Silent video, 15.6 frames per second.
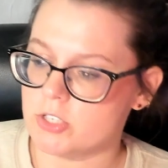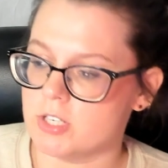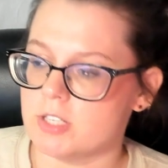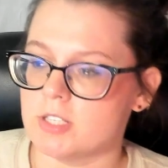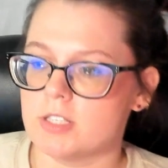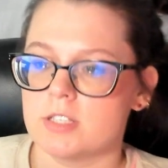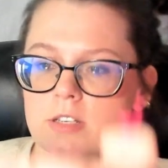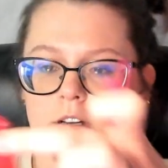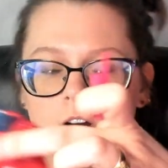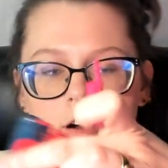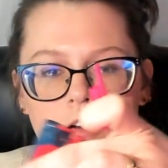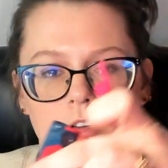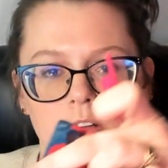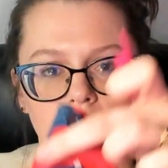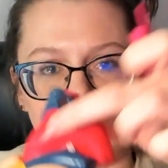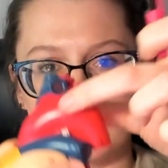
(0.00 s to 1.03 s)
is
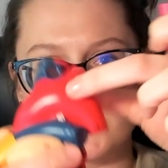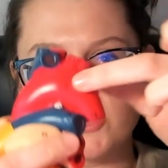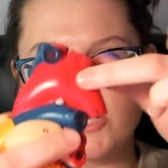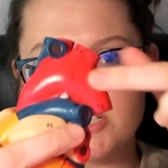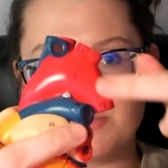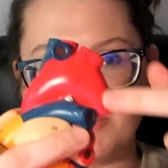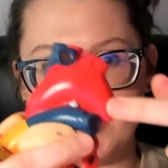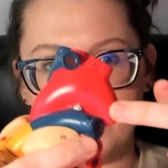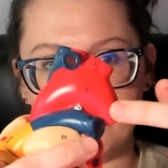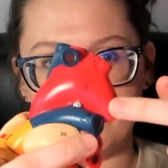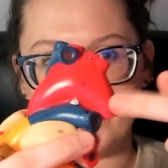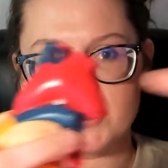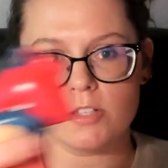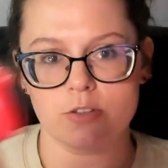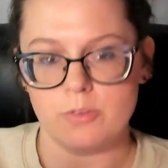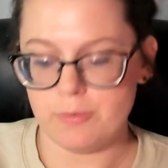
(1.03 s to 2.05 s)
our largest blood
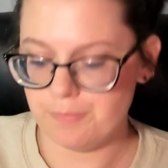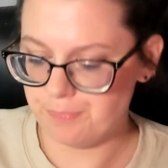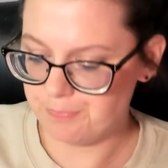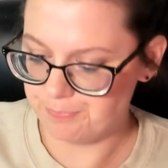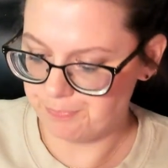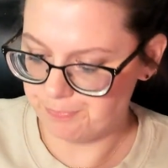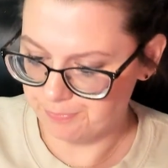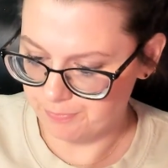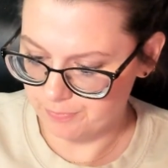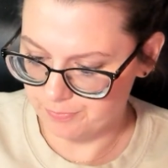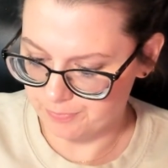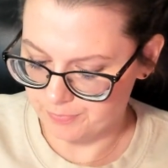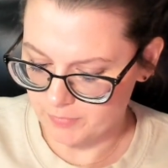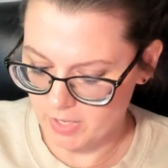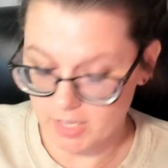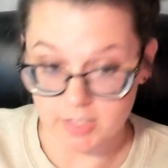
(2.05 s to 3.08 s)
vessel.
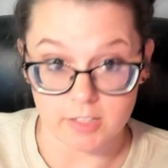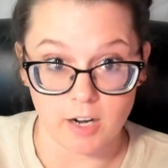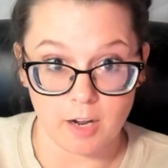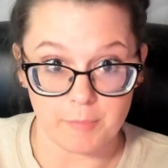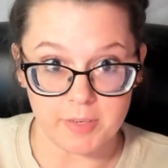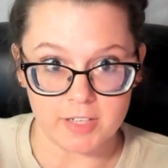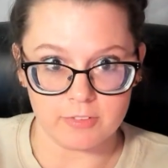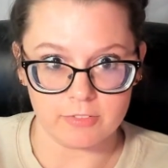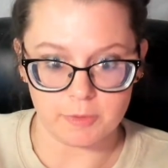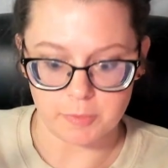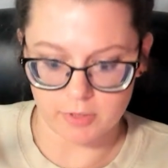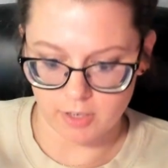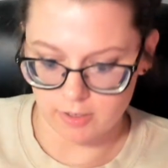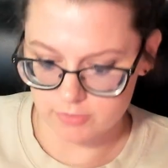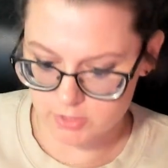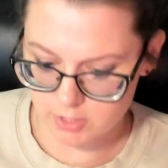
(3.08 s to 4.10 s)
I did not mean to flip
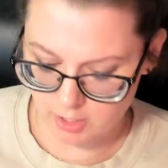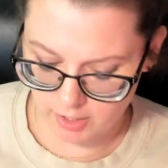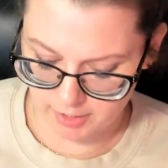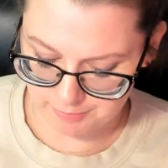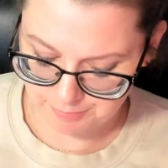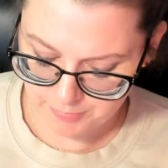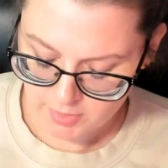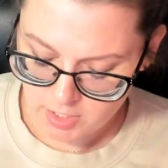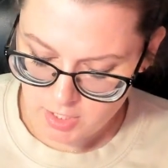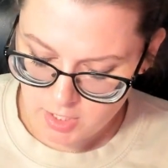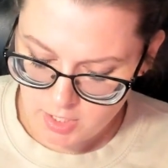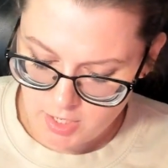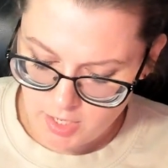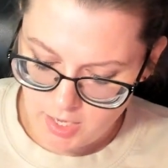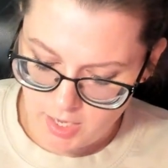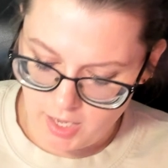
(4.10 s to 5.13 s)
you off, sorry.
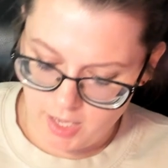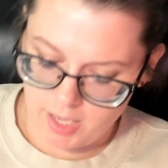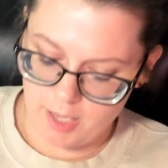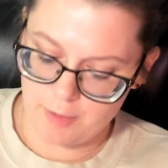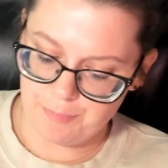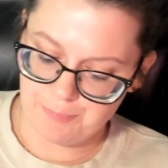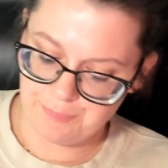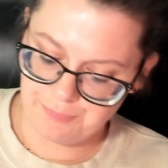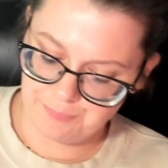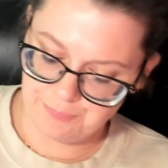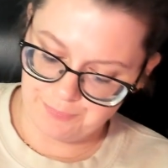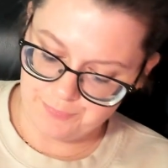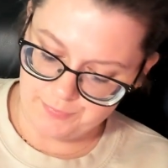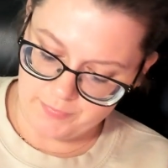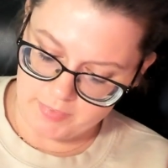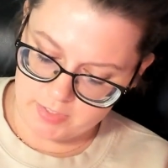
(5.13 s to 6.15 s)

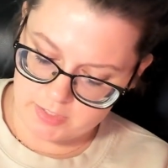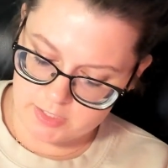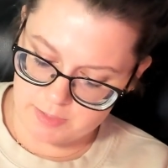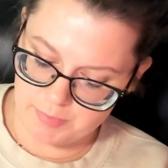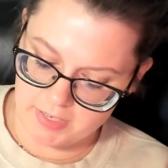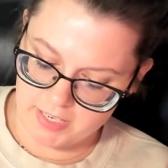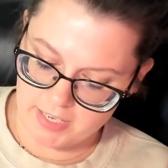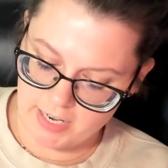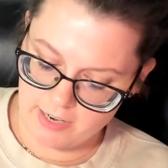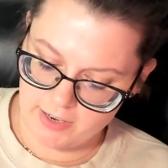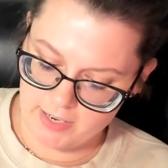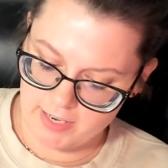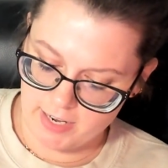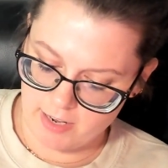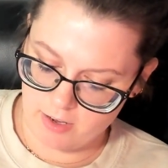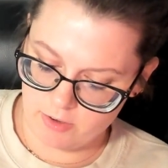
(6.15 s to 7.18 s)
To be
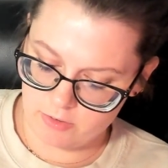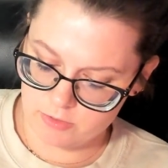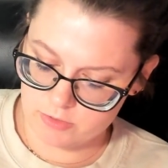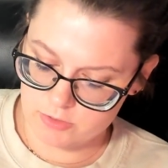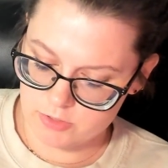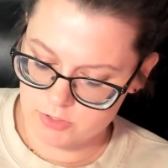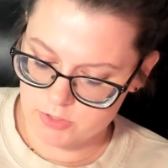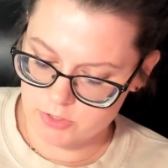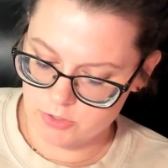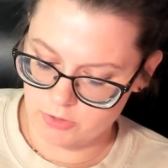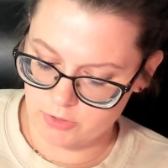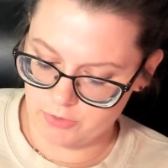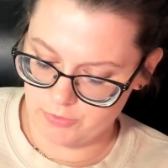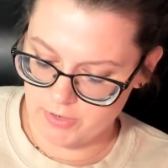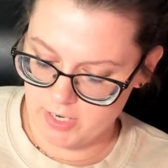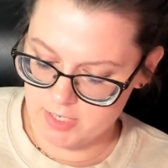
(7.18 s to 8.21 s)
carried out to
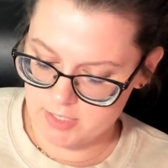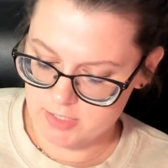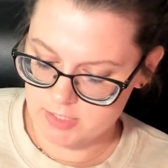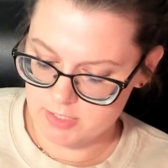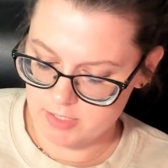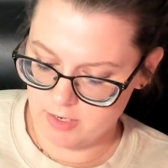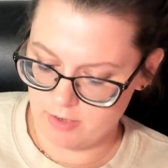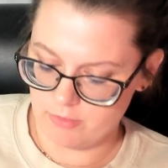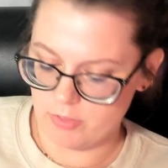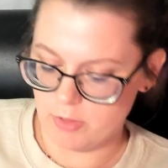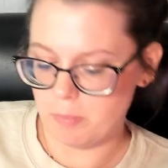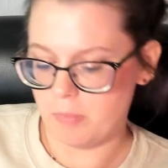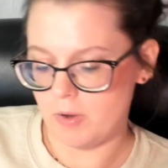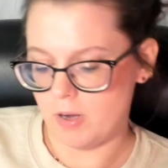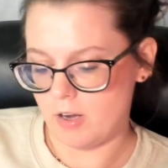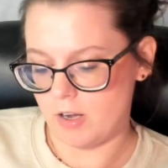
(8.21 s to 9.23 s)
the rest of the
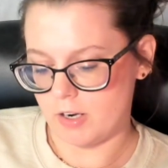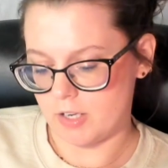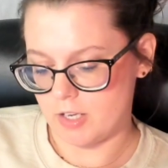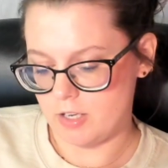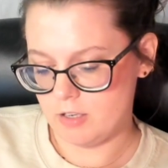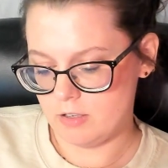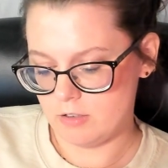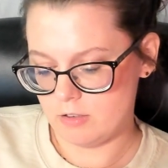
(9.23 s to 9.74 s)
body.